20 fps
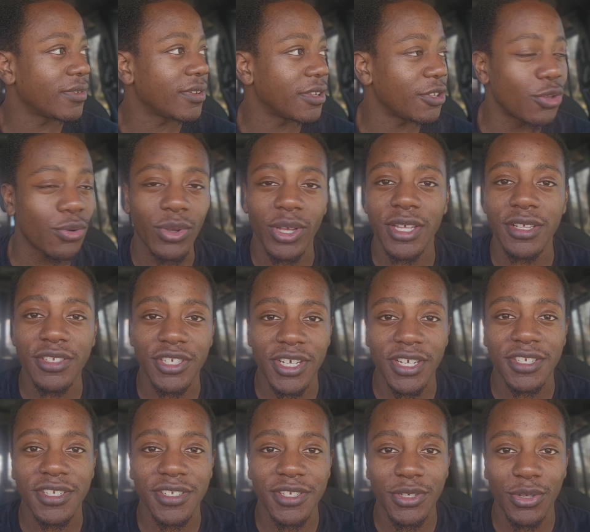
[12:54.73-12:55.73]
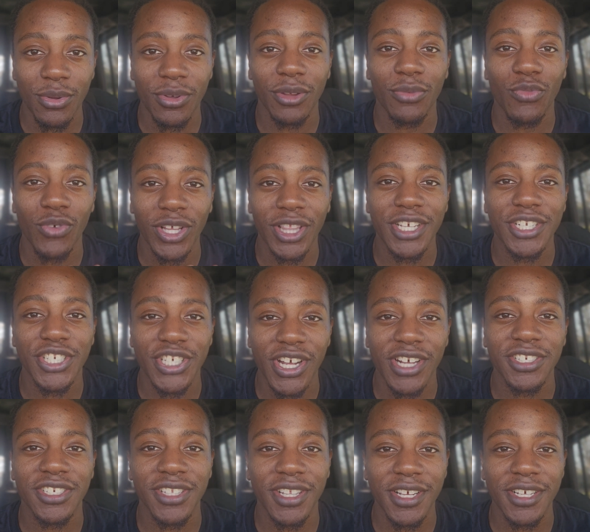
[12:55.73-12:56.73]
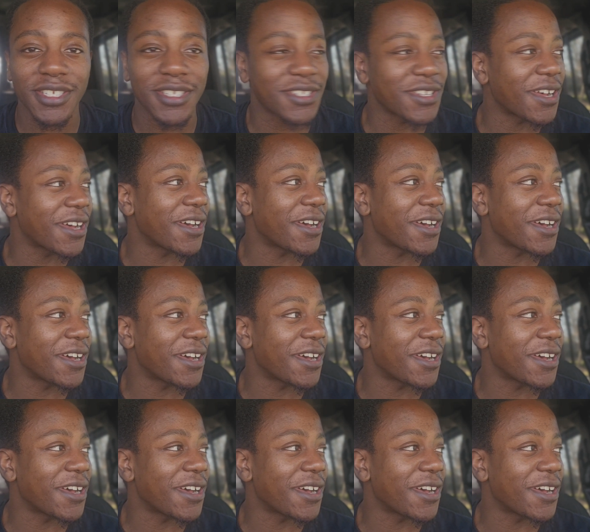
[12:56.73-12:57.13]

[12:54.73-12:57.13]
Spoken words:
you can really judge this